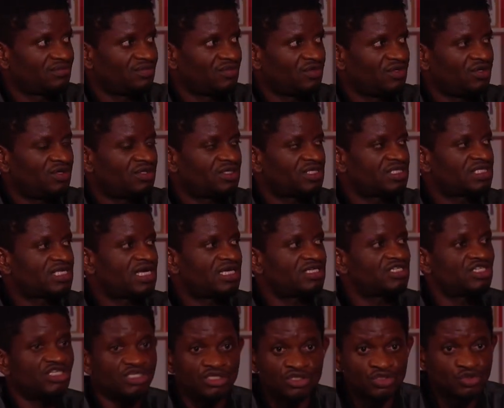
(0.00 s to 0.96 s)
You understand?
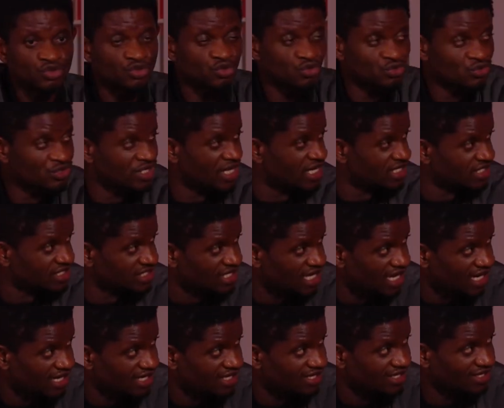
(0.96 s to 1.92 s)
She used to do yes sir,
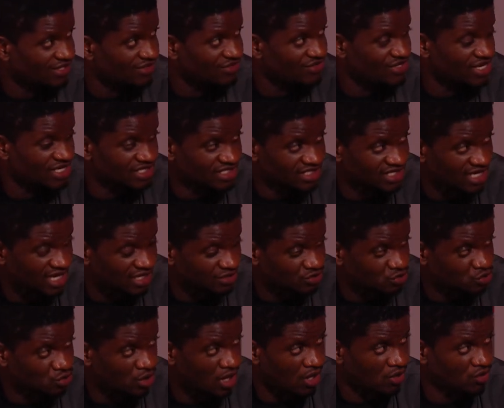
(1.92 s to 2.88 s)
yes sir
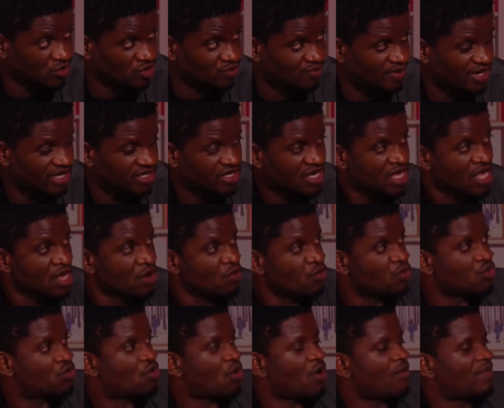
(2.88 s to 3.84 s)
to her husband.
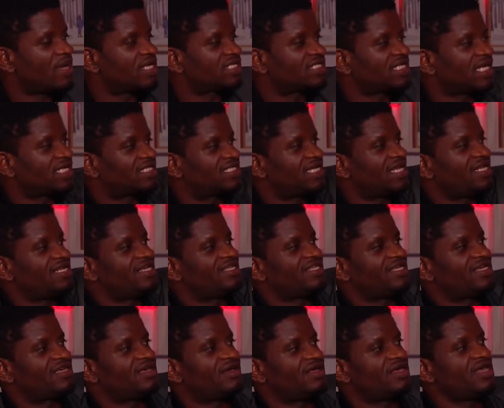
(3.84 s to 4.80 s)
Will come and start telling the
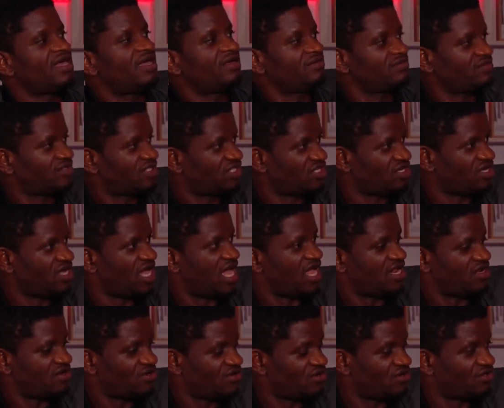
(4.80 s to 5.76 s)
girl, hey, see,
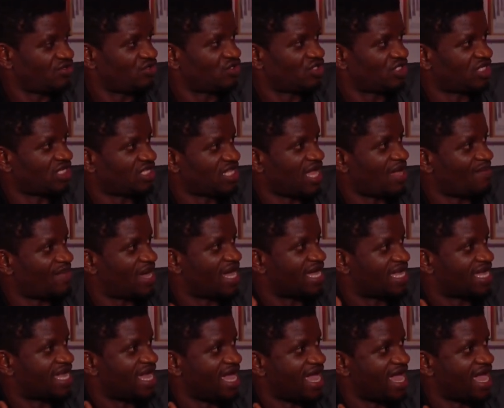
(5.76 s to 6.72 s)
hello, you see that my
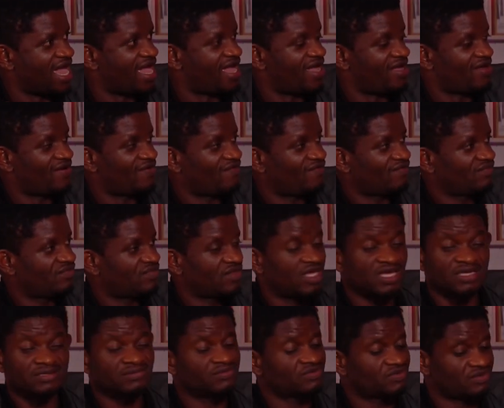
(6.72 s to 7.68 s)
guy?
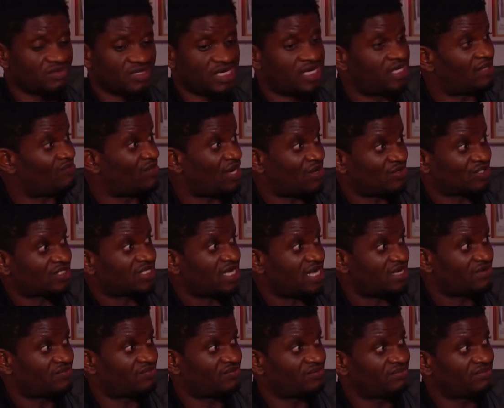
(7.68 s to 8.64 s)
I'm outside.